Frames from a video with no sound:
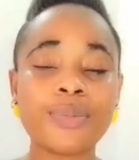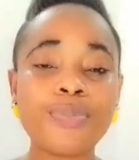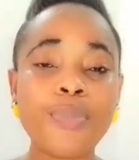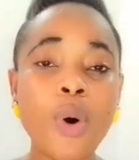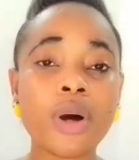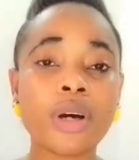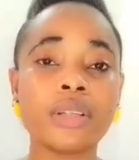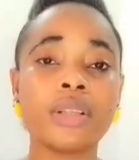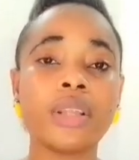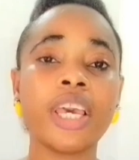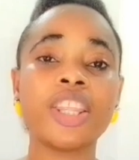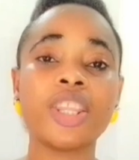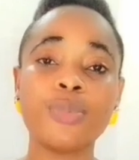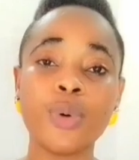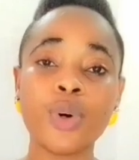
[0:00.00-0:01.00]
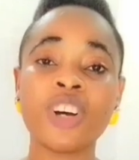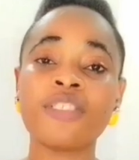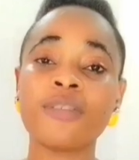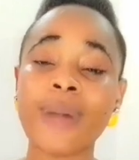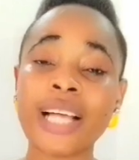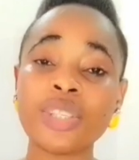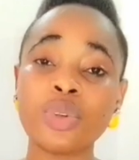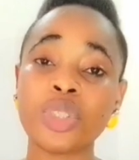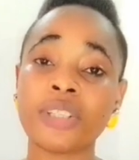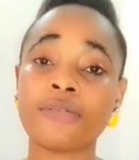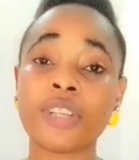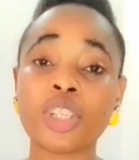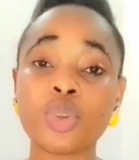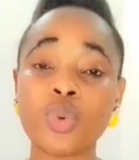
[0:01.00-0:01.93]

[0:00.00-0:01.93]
spoken in the book of Matthew chapter